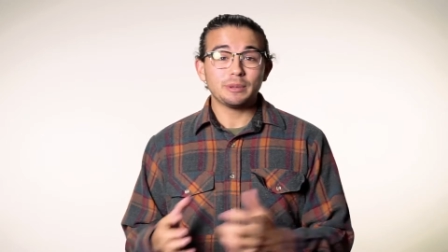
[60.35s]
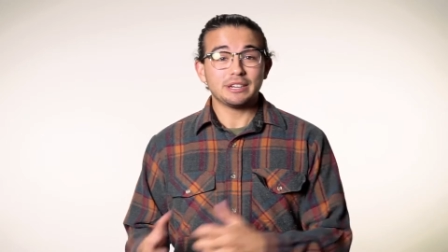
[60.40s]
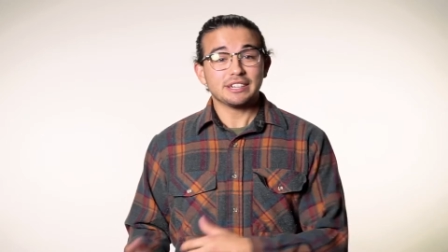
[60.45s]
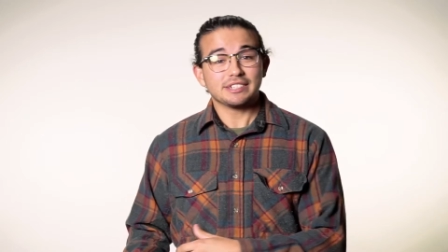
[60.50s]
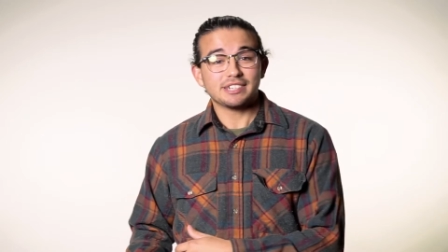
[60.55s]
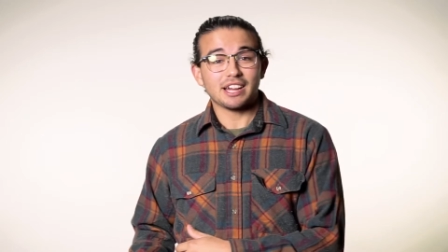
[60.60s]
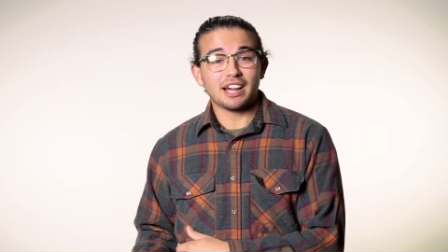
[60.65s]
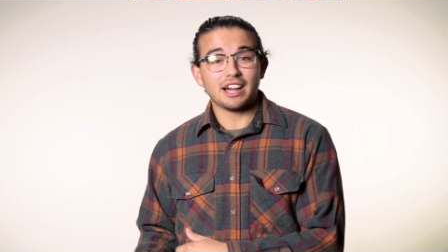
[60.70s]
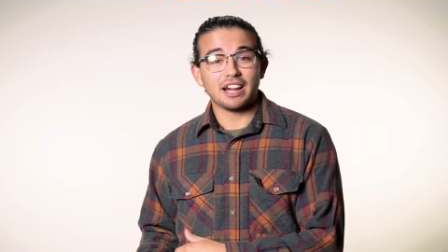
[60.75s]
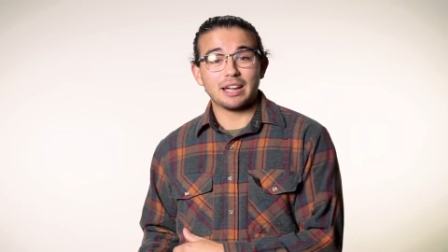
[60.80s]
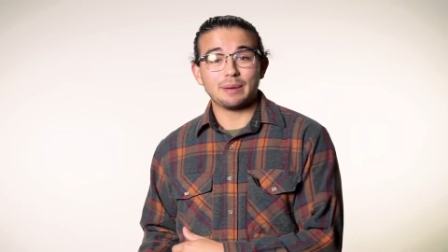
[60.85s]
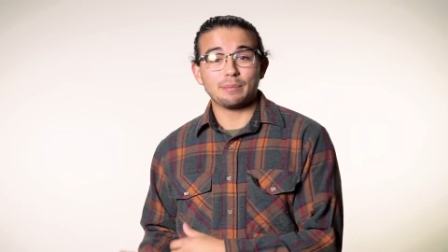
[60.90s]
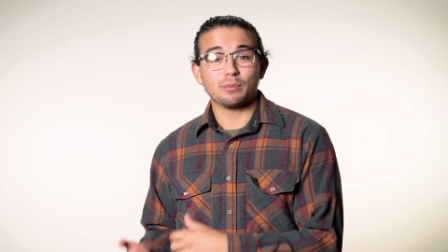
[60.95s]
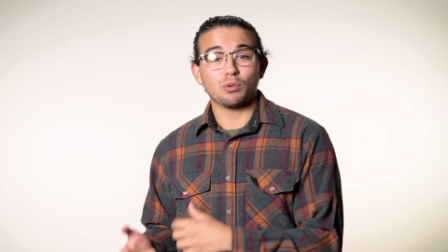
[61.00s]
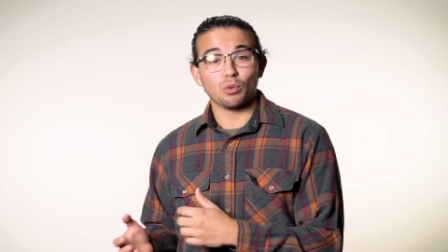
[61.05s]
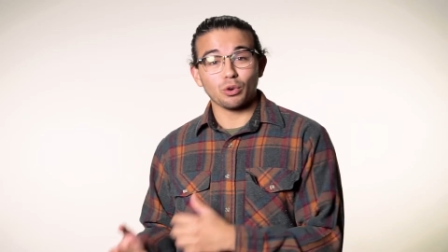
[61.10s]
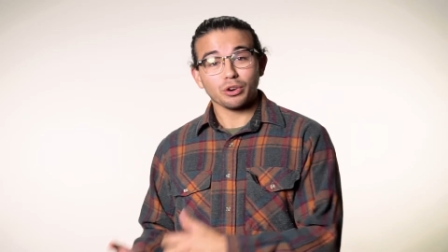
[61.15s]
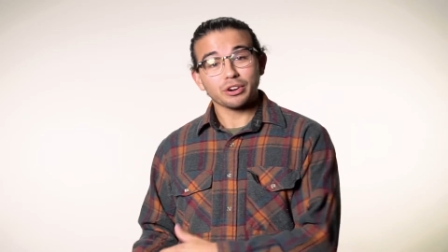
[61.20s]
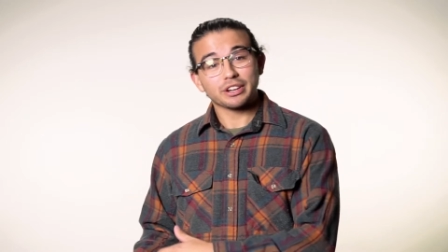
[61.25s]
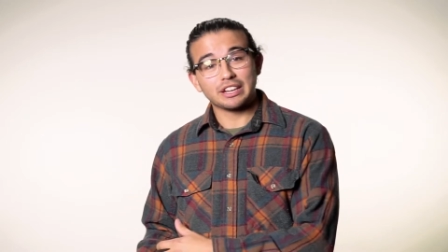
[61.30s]
bit of
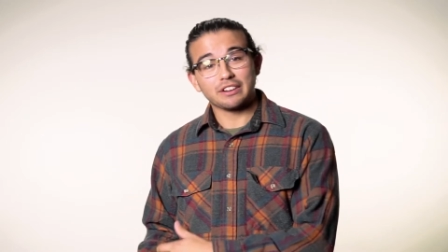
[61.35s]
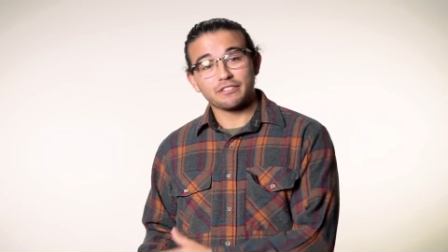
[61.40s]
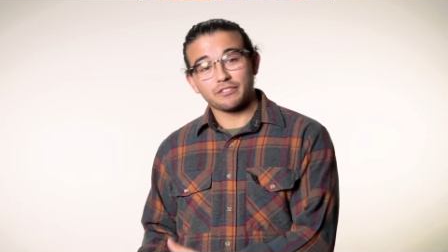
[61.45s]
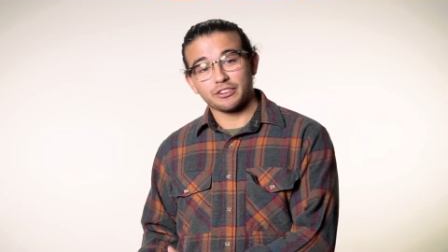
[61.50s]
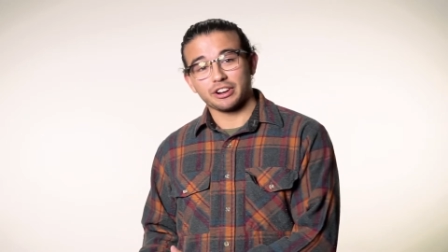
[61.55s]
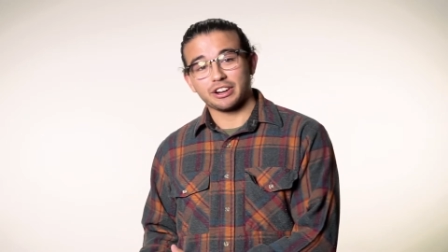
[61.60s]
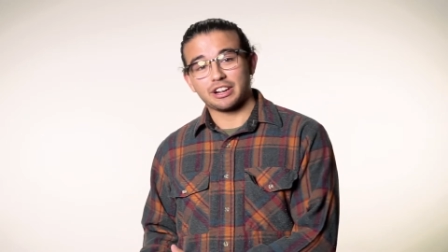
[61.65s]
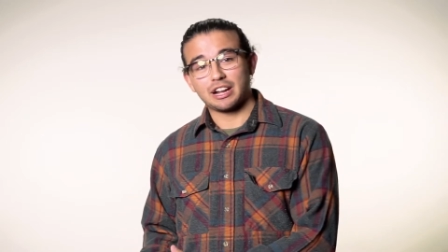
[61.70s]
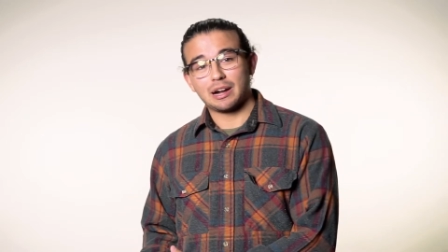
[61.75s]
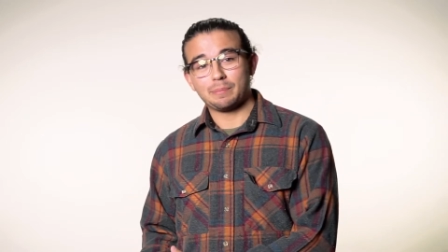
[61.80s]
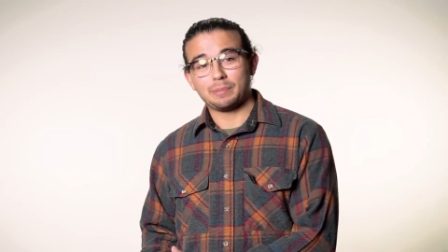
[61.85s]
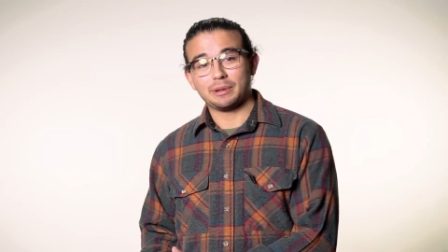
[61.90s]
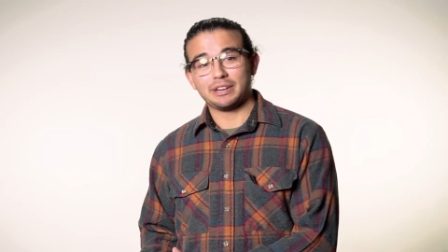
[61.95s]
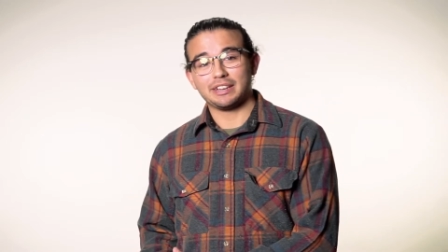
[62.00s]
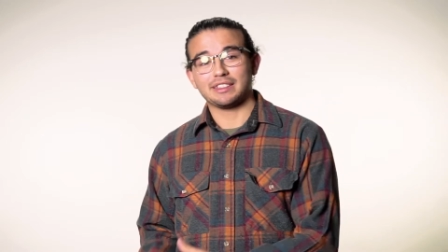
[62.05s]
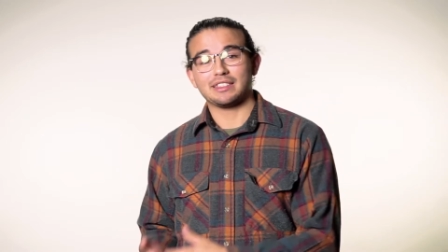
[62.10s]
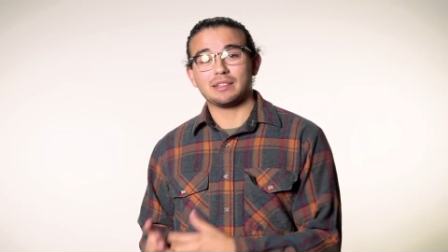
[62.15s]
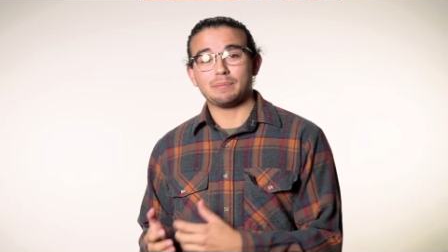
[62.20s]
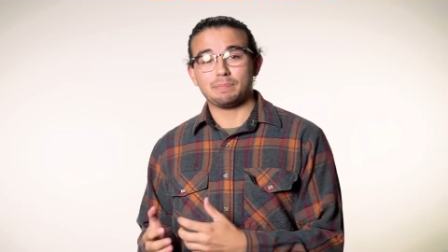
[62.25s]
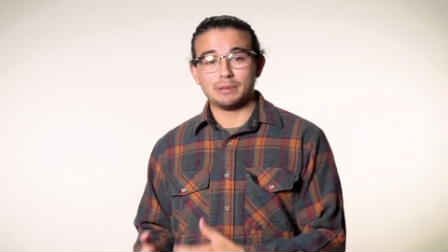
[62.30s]
time working for a
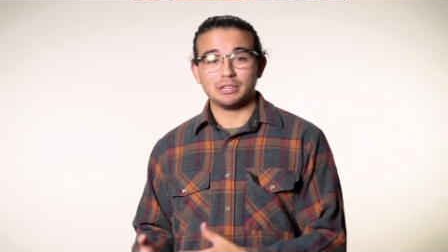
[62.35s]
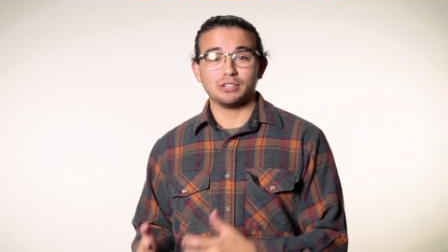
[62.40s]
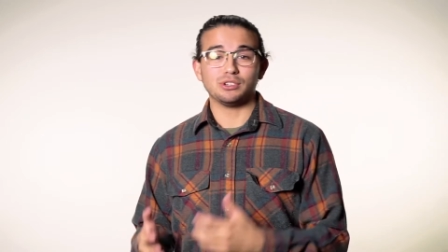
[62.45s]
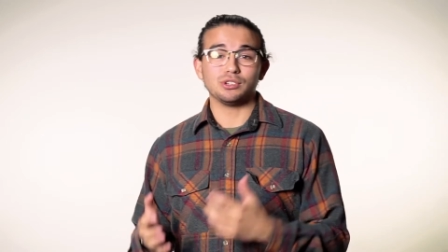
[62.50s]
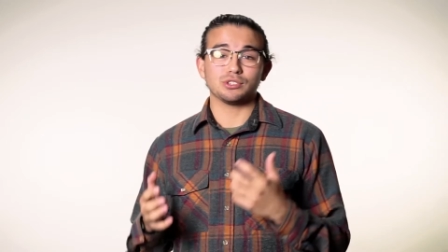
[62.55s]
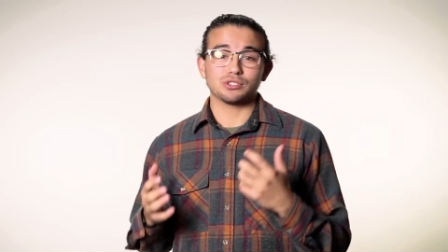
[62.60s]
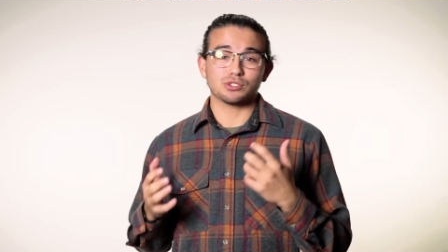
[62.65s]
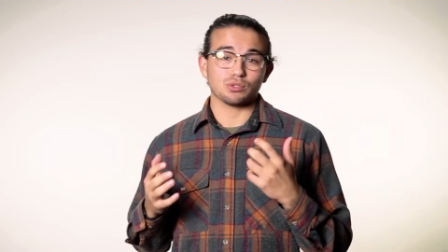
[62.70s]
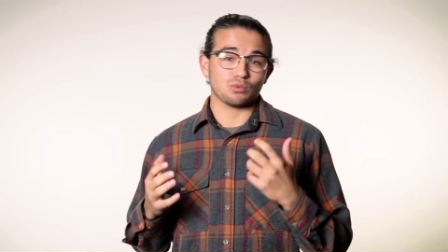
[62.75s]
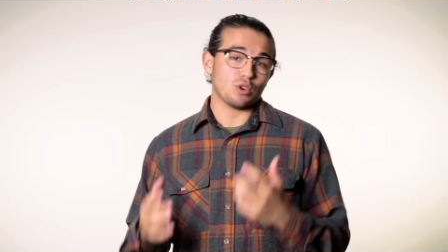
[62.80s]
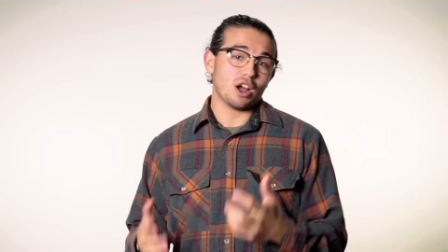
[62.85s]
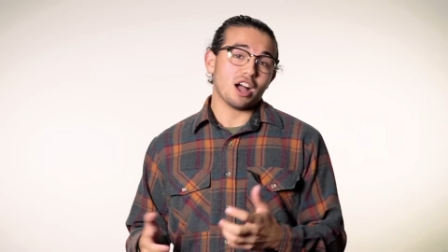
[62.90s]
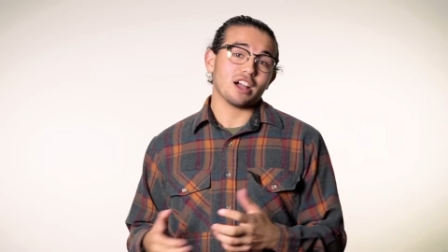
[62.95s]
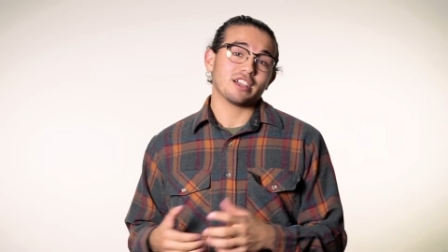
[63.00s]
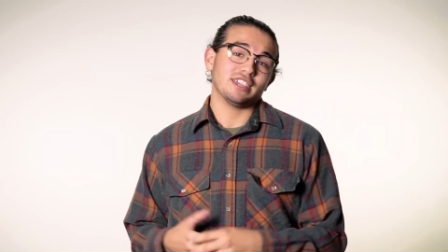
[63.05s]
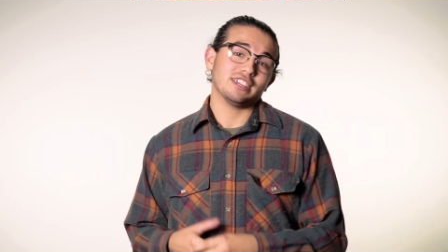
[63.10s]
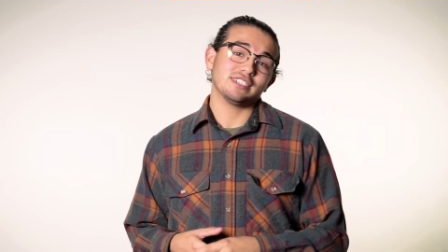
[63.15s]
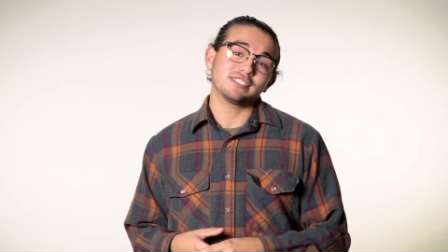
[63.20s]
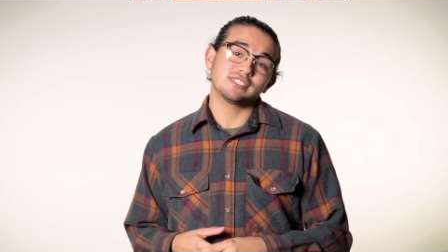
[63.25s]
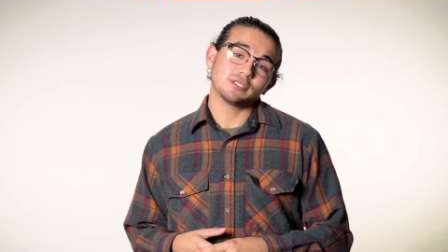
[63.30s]
company that builds
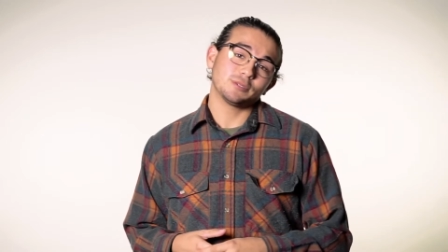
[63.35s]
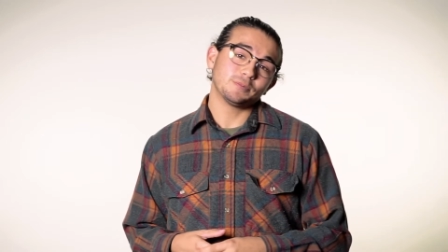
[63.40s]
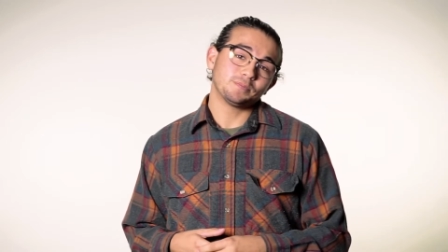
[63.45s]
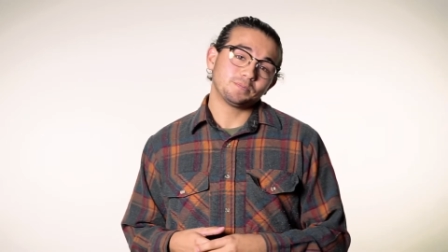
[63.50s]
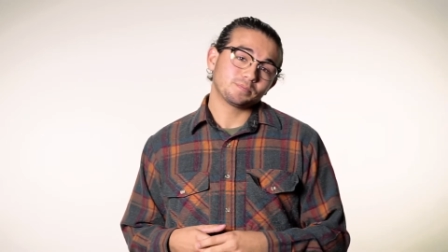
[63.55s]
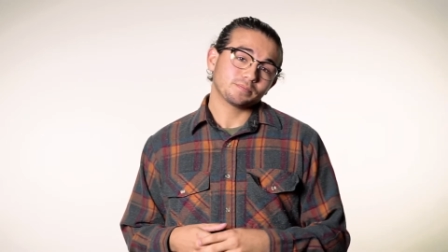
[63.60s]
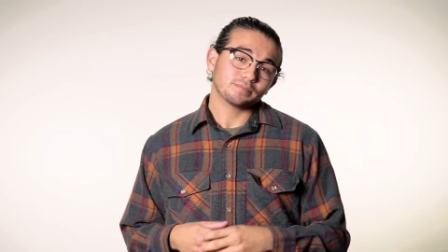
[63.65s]
rockets.